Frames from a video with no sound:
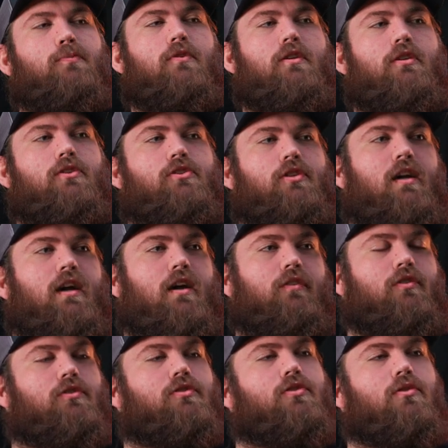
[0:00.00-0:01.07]
point you should have
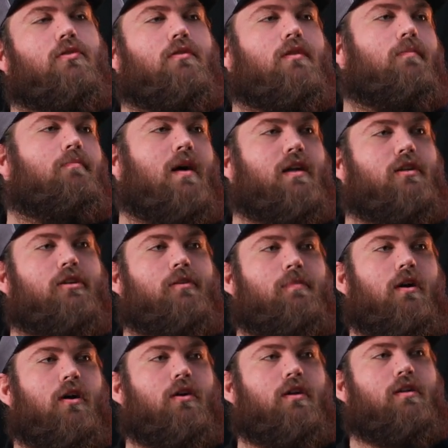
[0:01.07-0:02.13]
your solar and battery
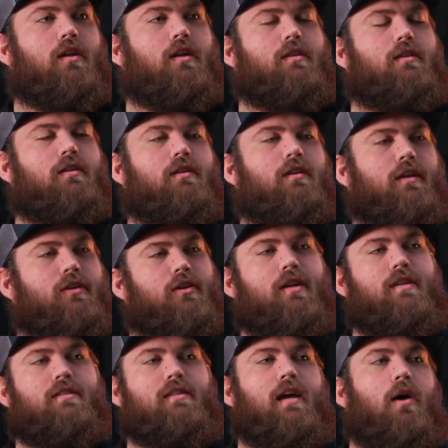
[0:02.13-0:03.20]
power connected and your
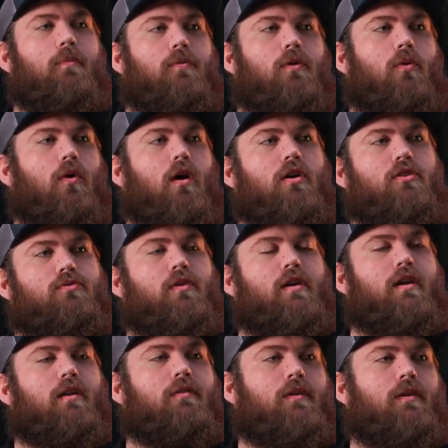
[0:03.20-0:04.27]
A C output wires
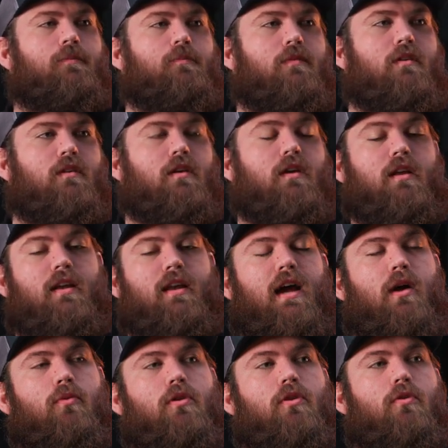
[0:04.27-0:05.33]
ran.
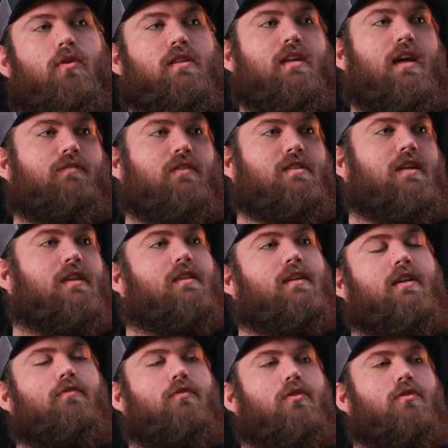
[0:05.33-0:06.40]
Now we're going to have to set
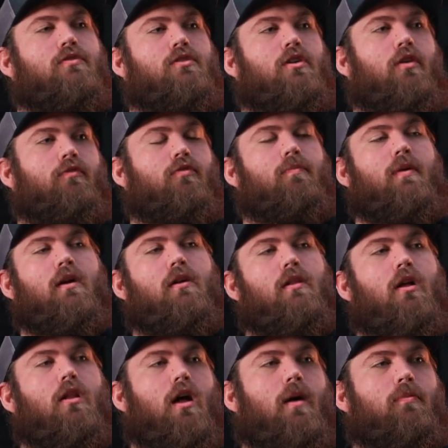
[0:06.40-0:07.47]
the inverters up for
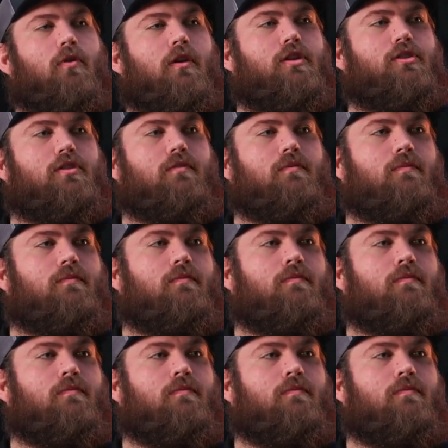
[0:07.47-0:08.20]
parallel operation.